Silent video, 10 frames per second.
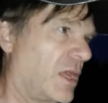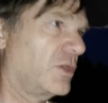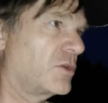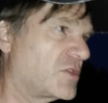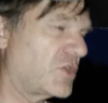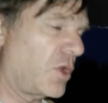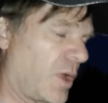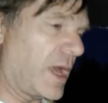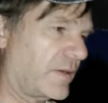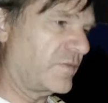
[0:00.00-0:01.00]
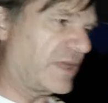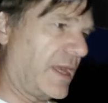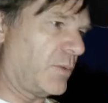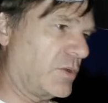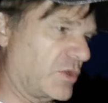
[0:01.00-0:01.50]
you're so out of
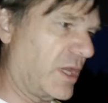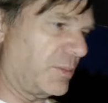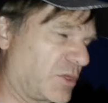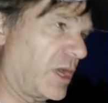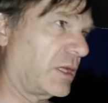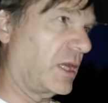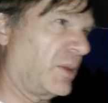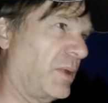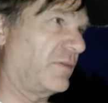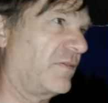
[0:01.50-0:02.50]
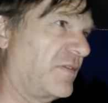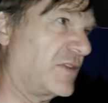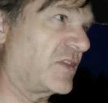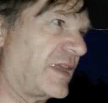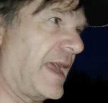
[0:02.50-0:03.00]
date when you keep talking about
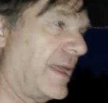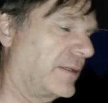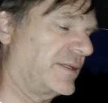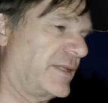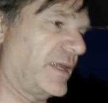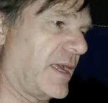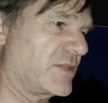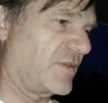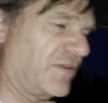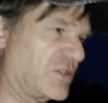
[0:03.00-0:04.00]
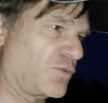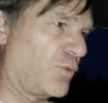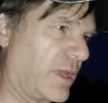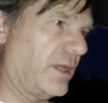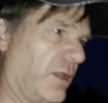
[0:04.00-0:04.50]
physicality as if it's
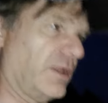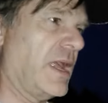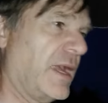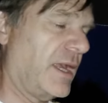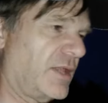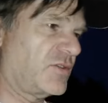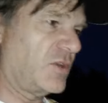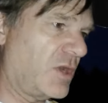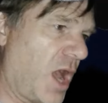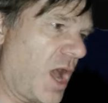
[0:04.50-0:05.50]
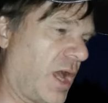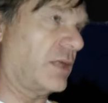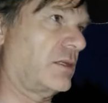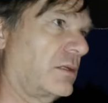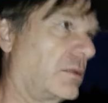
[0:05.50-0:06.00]
real. It's
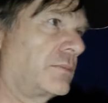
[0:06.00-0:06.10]
not.